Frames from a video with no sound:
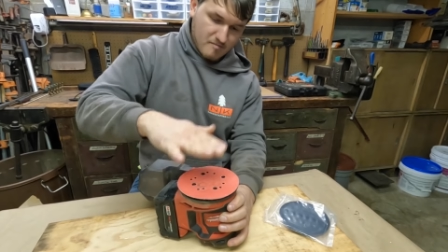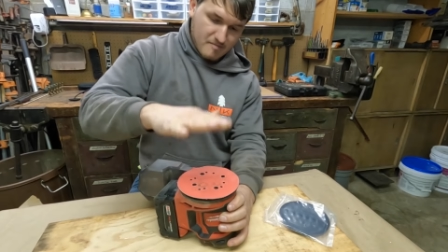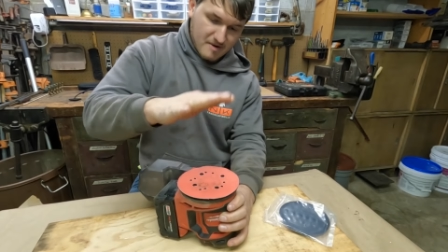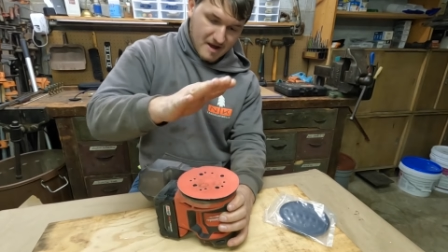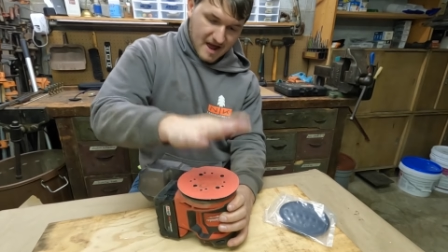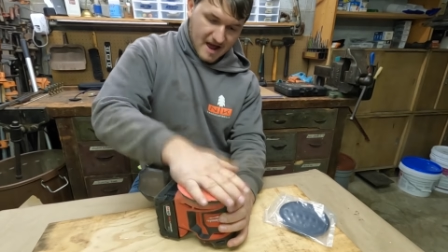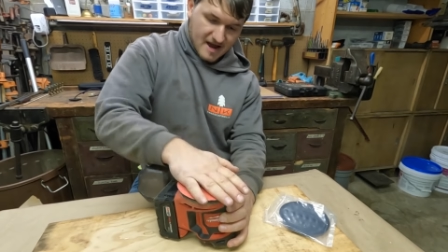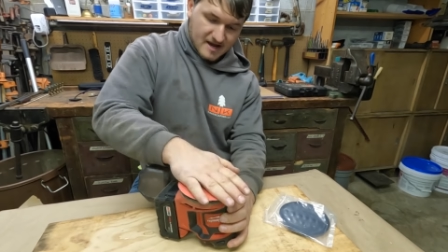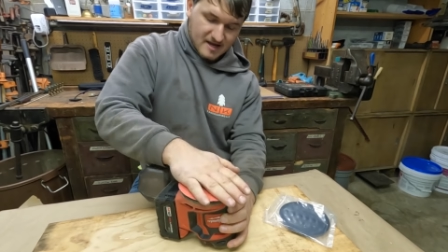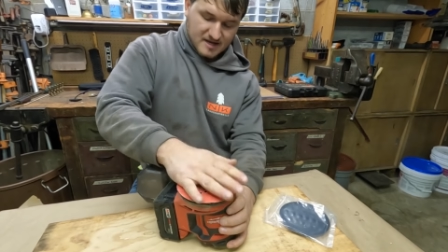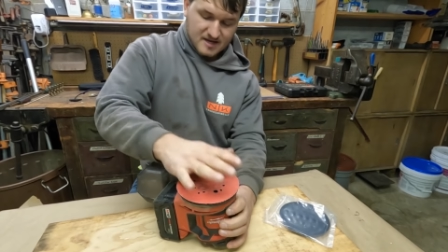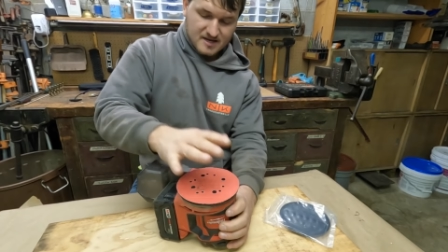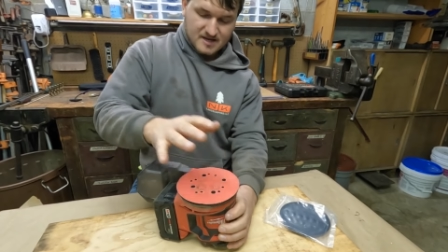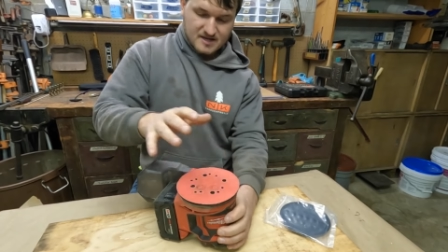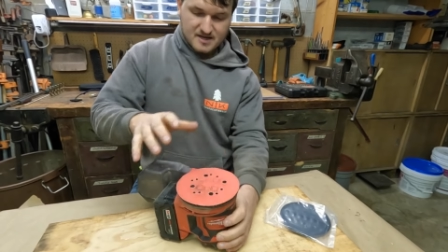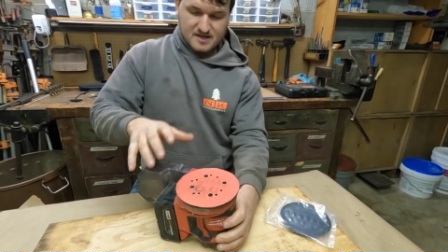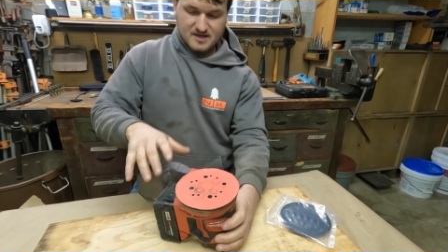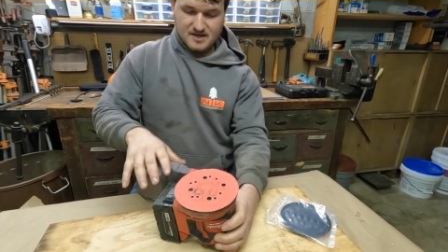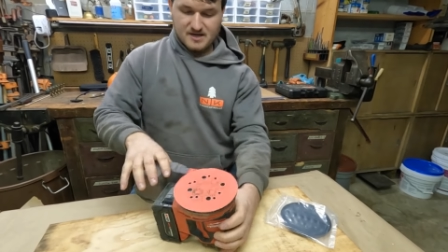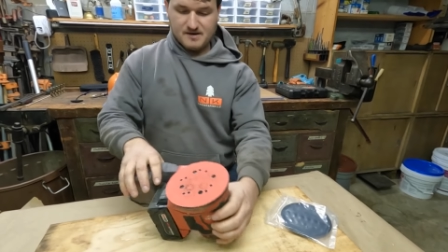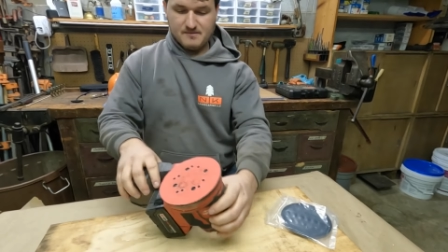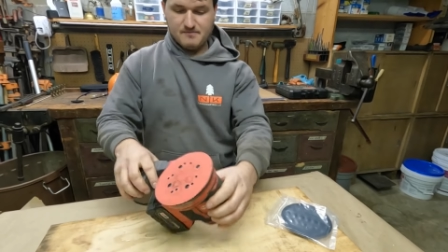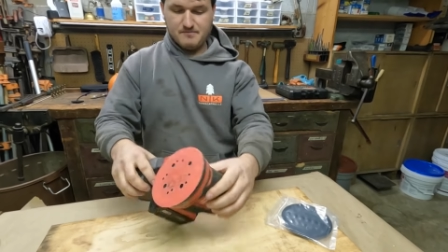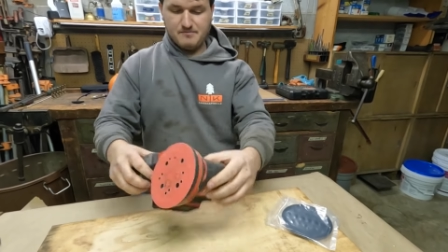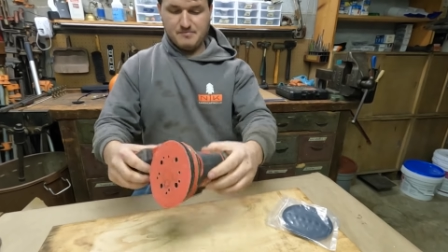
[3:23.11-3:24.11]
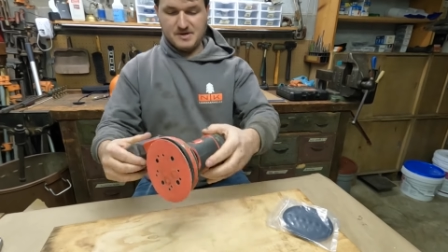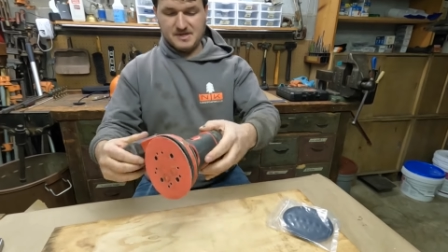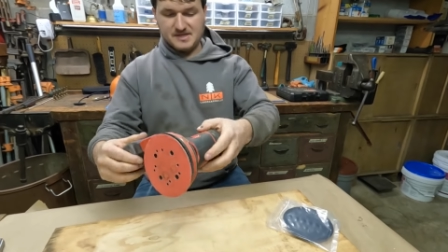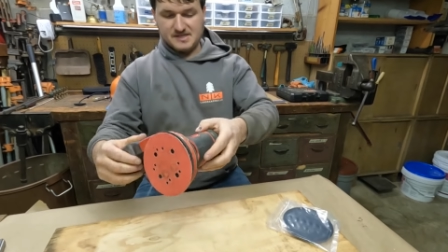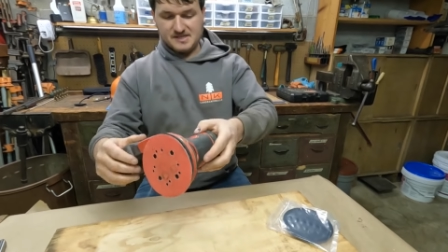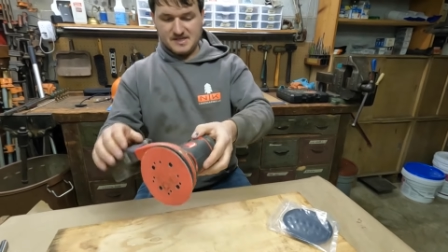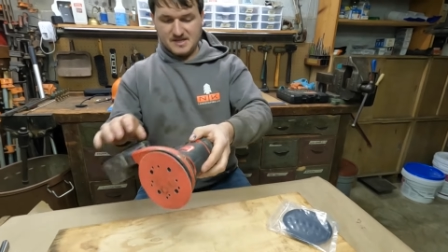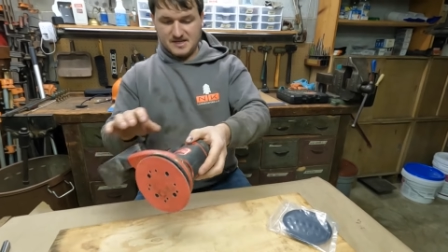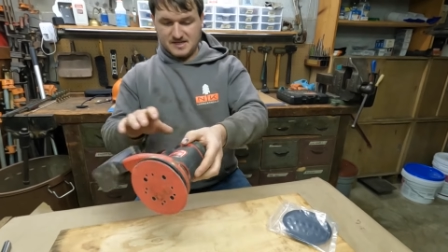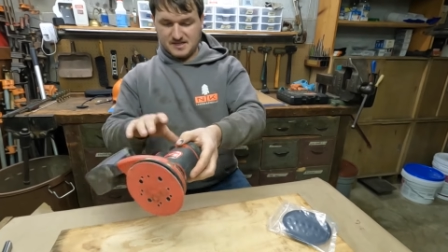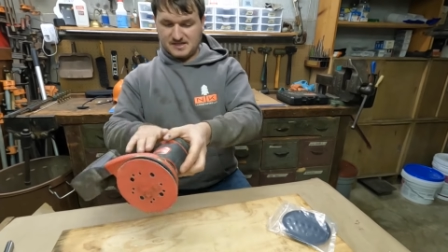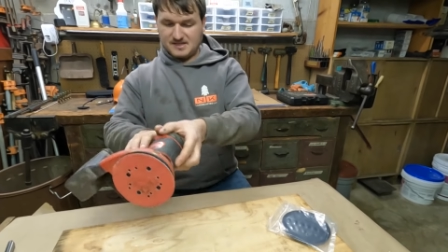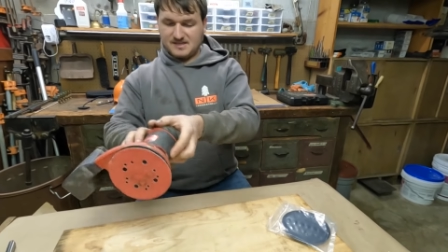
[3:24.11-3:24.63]
back in
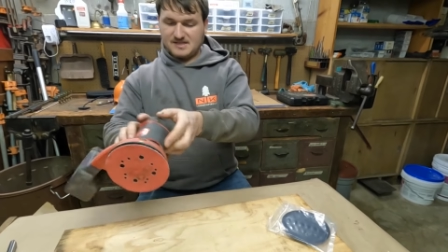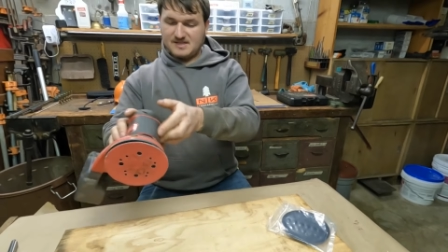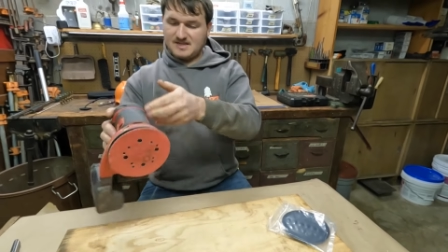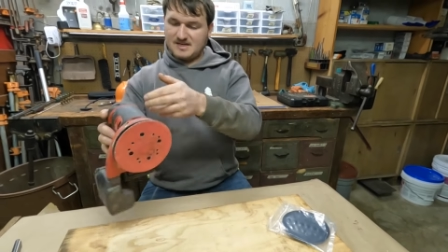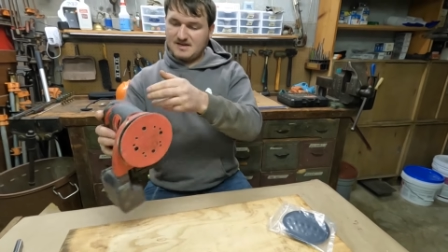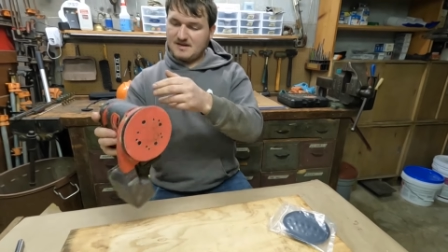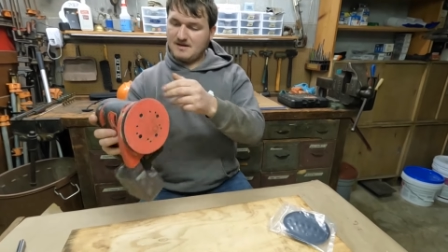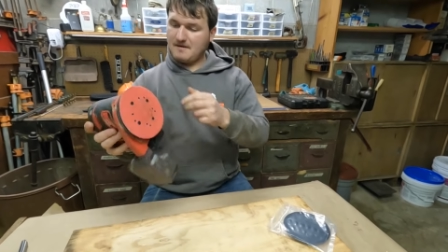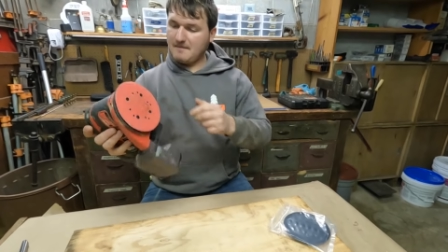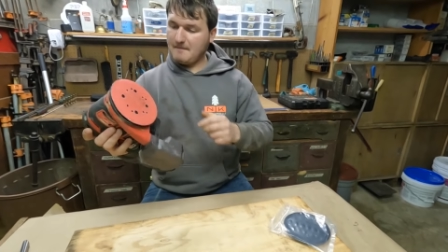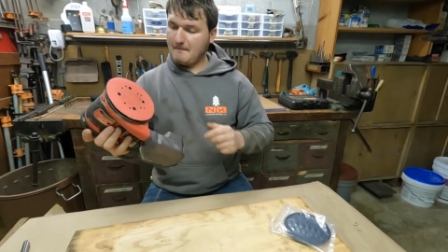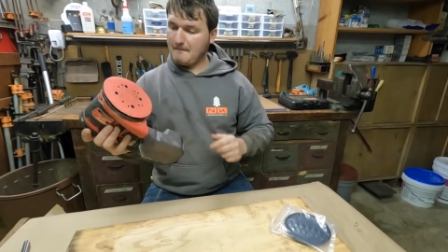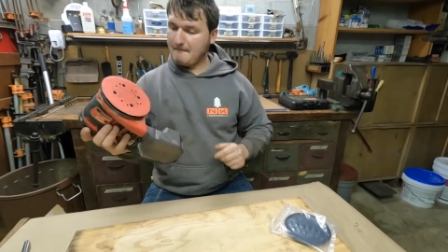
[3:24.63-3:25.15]
business.